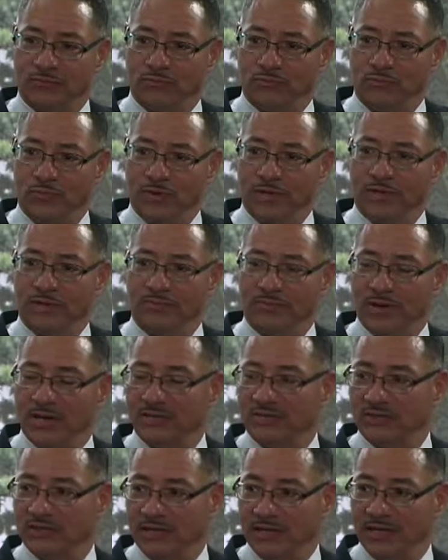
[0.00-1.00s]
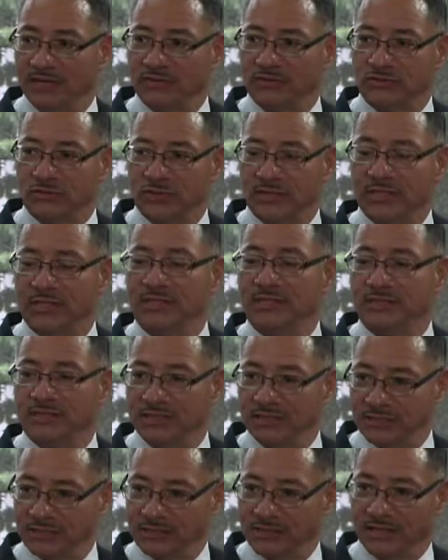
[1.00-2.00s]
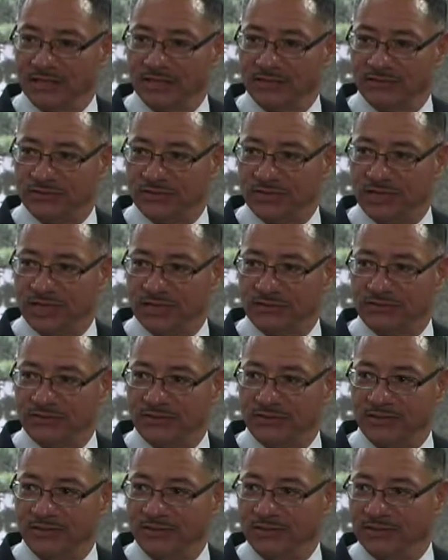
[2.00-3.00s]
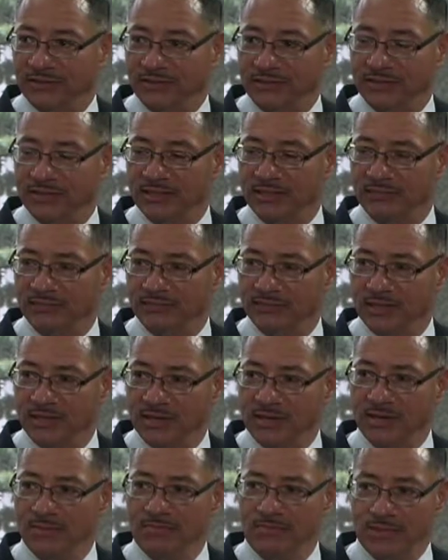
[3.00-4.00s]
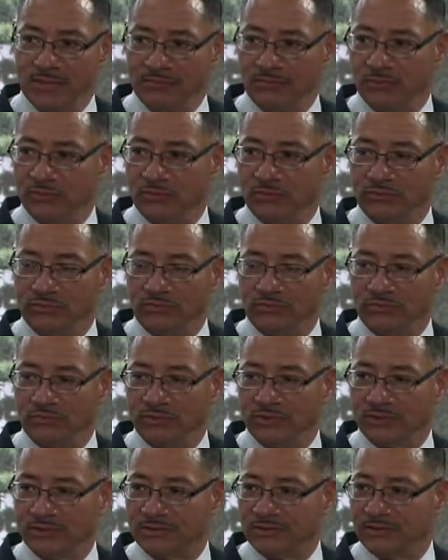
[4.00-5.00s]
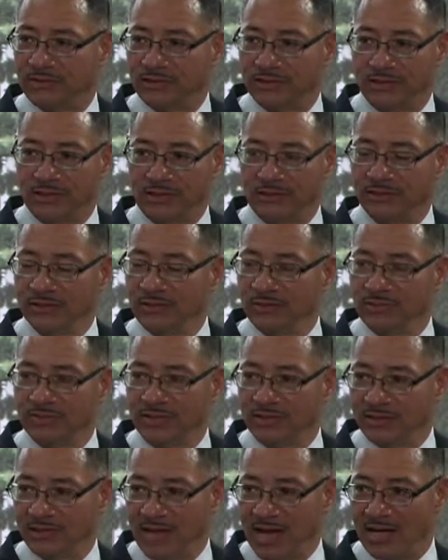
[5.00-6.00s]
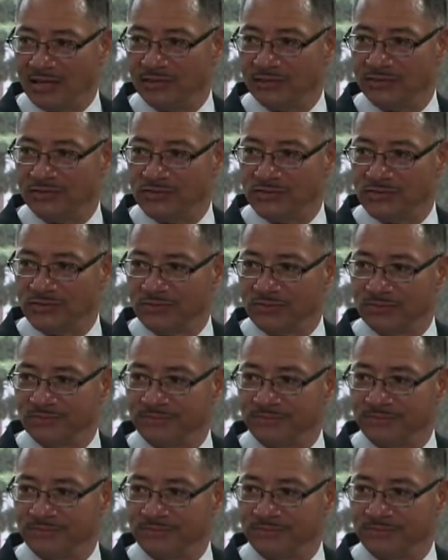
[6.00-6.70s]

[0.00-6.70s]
one of the best things or easiest things that you can leave people with a little bit of knowledge?